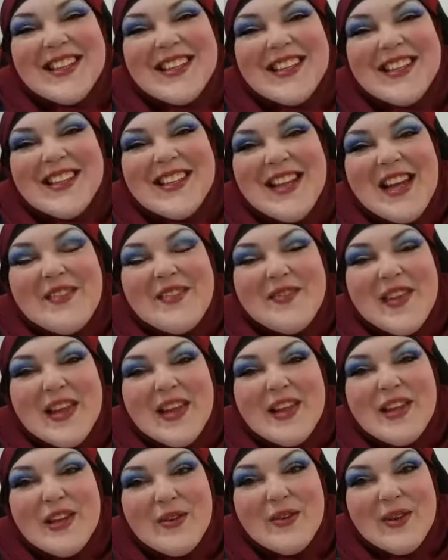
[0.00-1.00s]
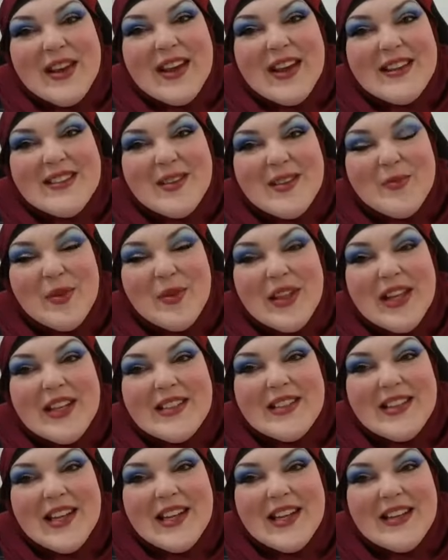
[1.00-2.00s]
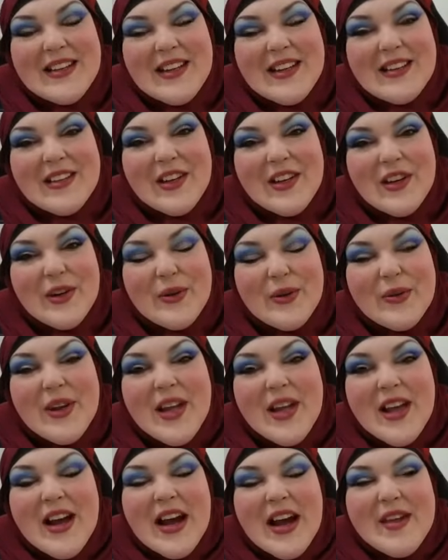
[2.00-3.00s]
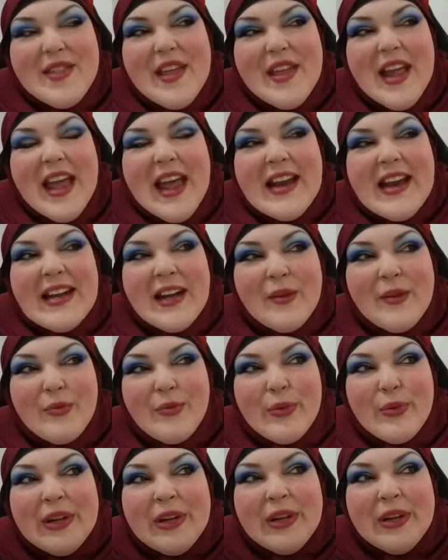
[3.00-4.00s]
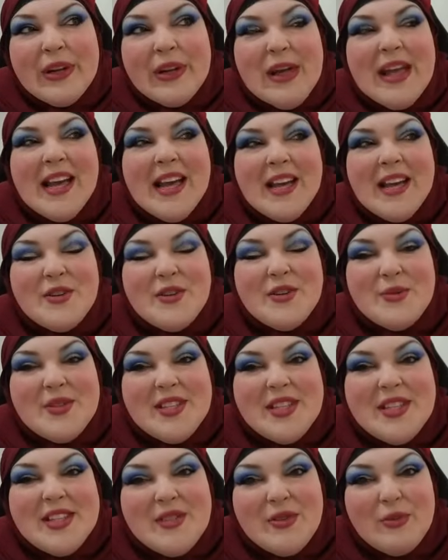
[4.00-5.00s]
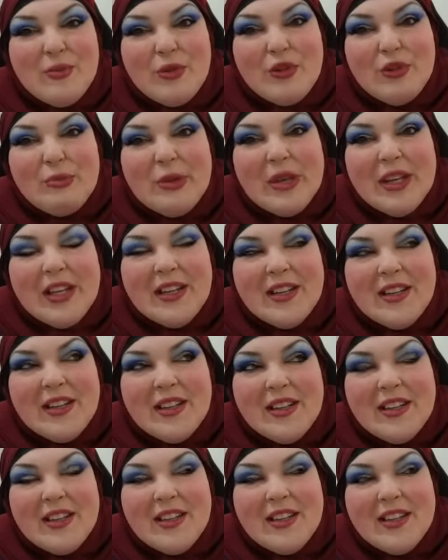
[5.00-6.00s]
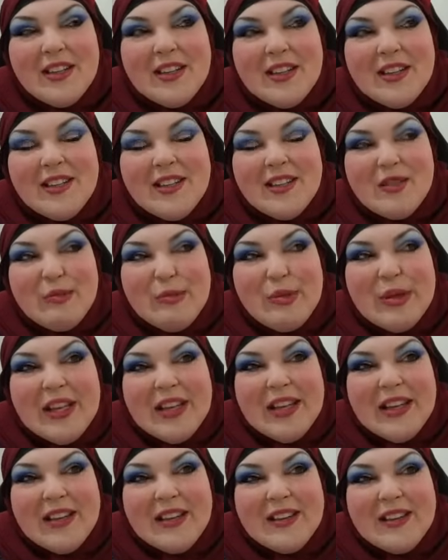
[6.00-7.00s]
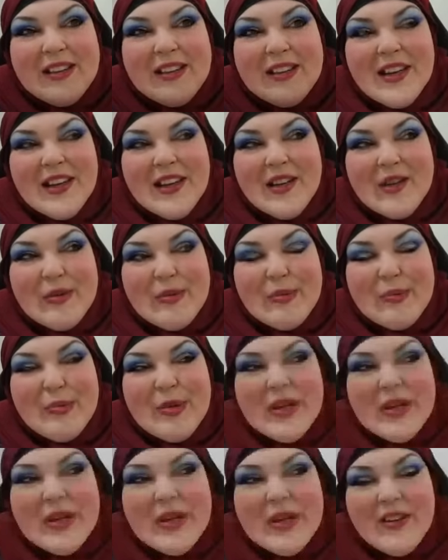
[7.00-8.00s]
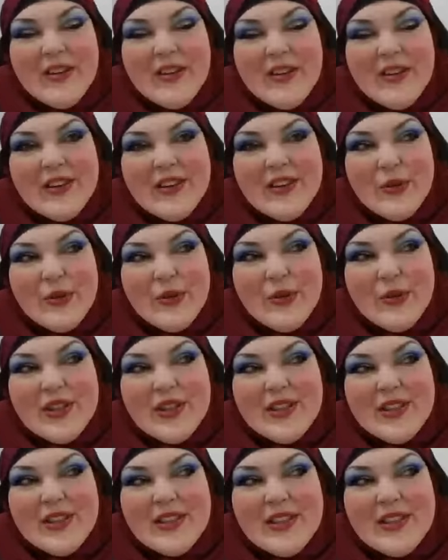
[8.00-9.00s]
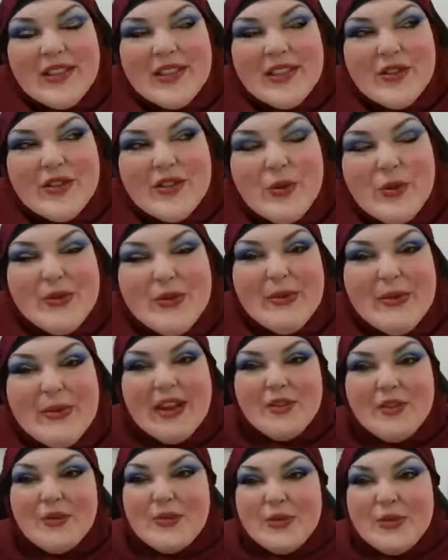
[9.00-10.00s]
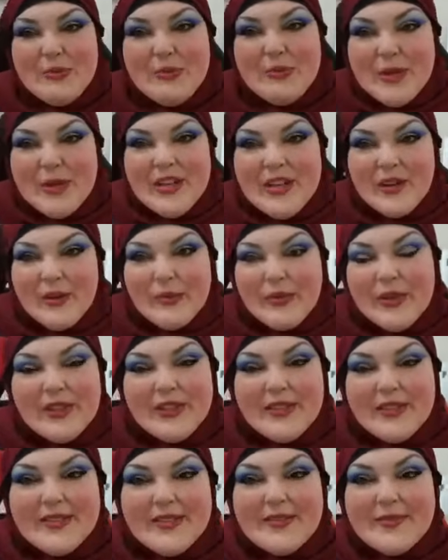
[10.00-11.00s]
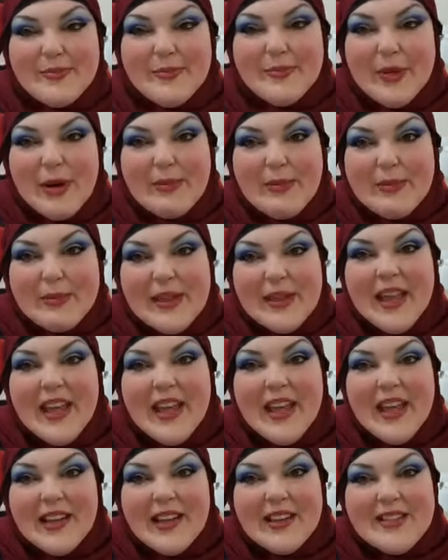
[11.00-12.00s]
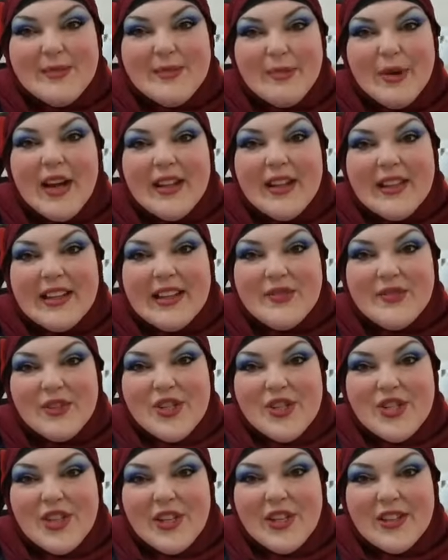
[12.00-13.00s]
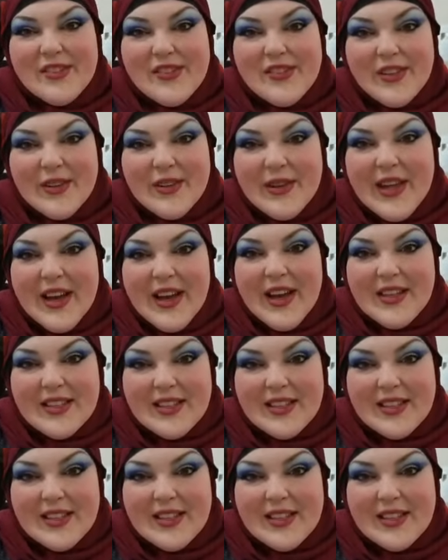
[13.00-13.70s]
and thank you. Yes, I'm glad that, you know, I think any real man who sees a woman being um, beat on or knows a man who's a beater would probably kick his butt. That's for sure. So, yeah.